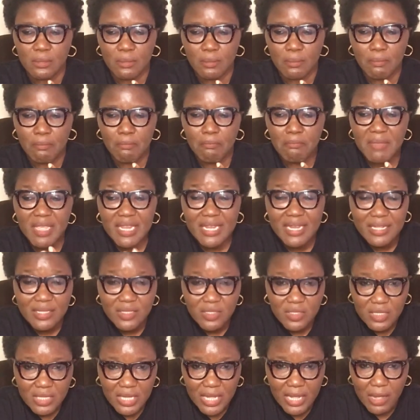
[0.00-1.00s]

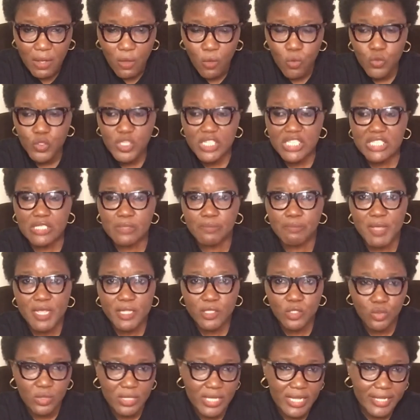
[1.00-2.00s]
minister or speak
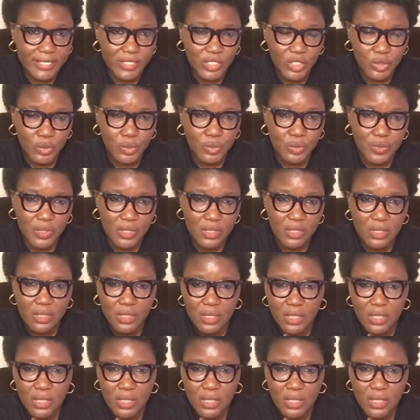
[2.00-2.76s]
to their children.